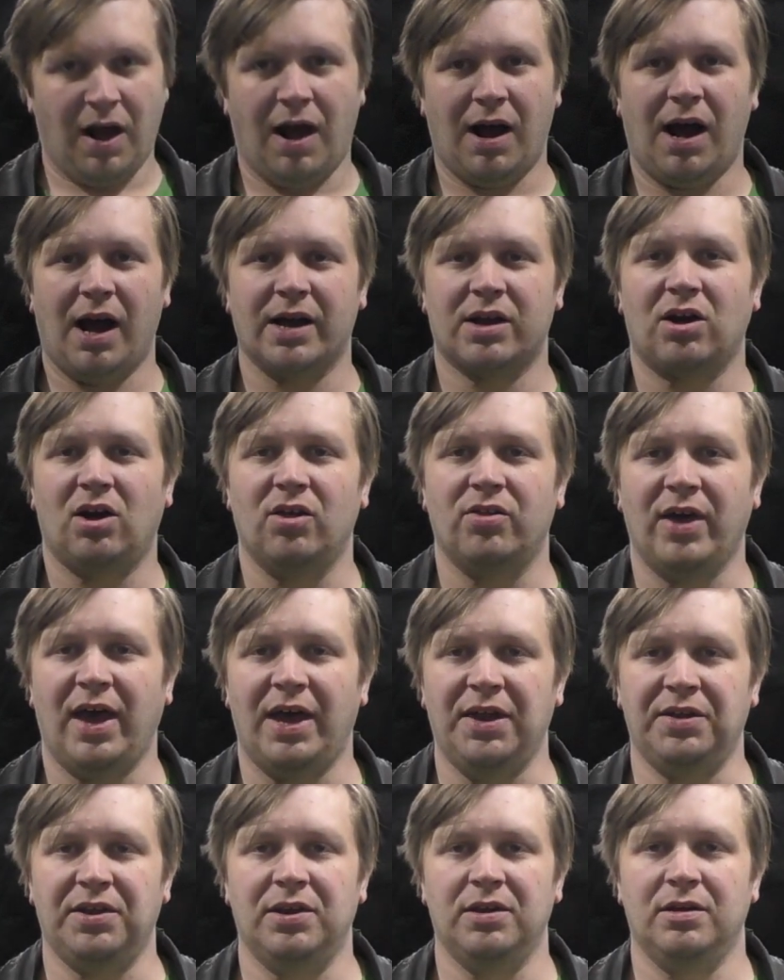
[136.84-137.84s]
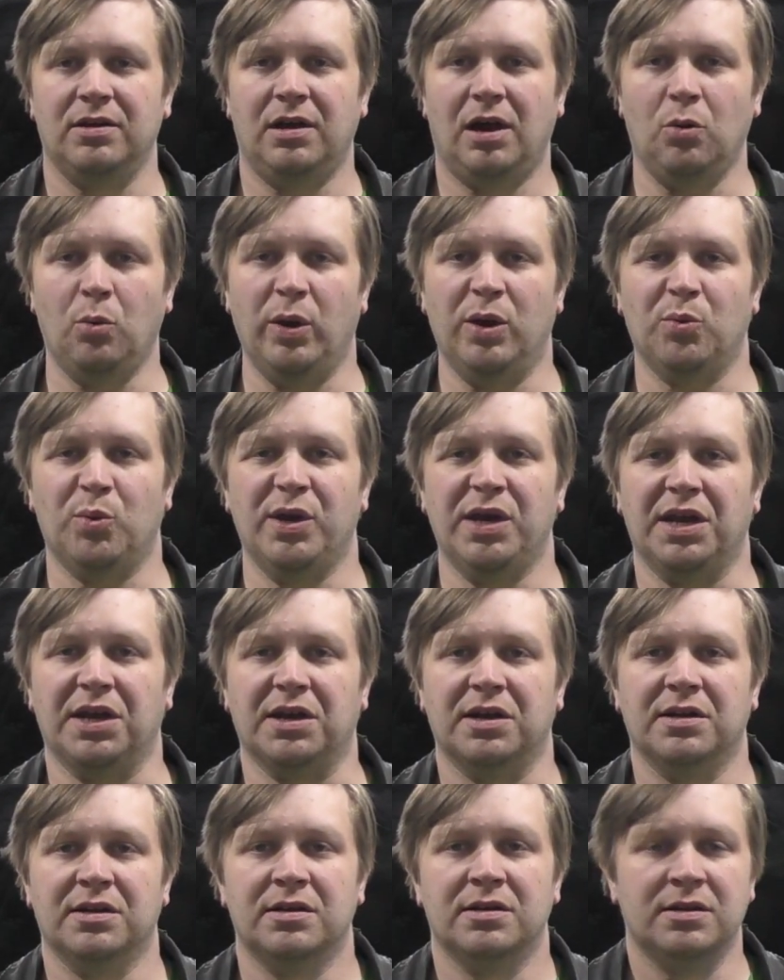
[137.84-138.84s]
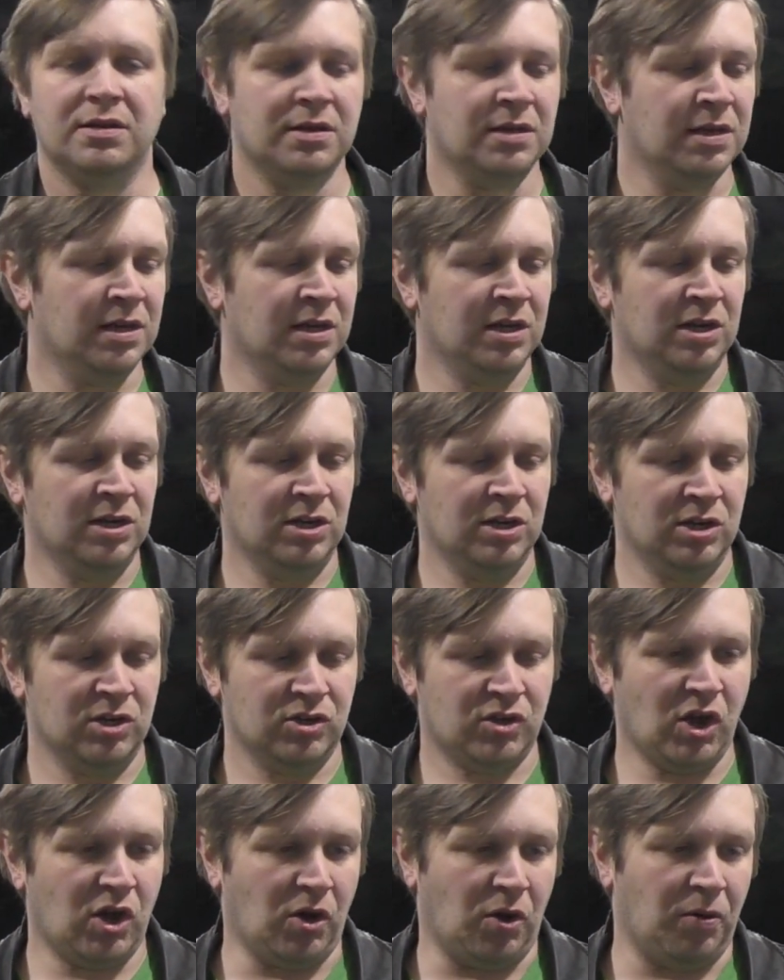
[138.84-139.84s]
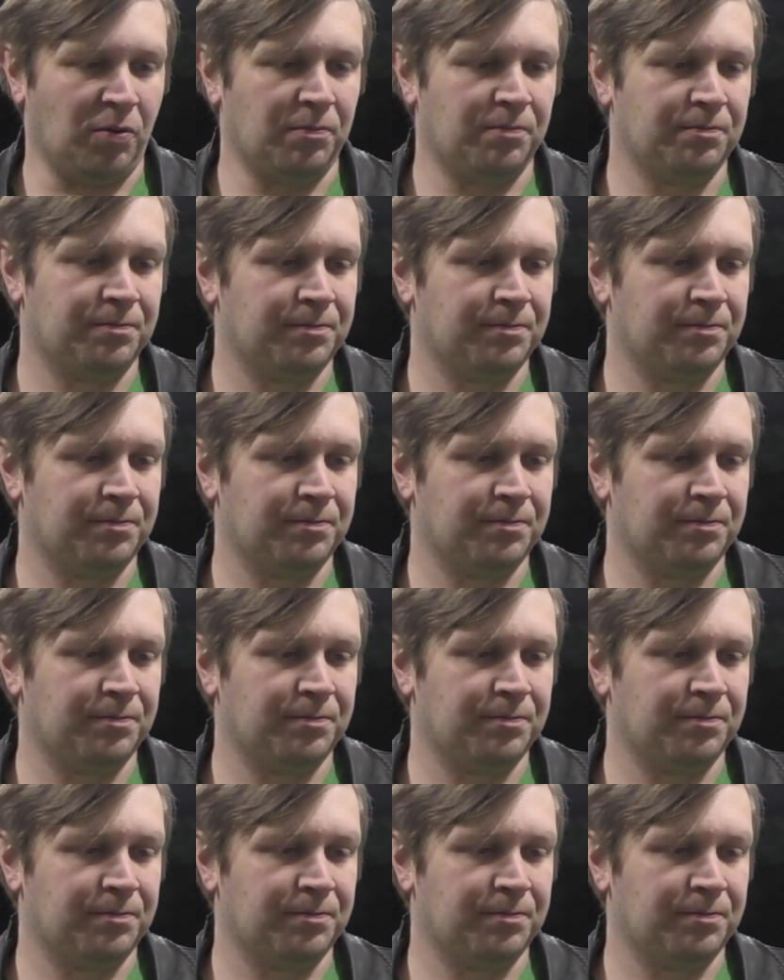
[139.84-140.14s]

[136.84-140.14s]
I call that a win-win. So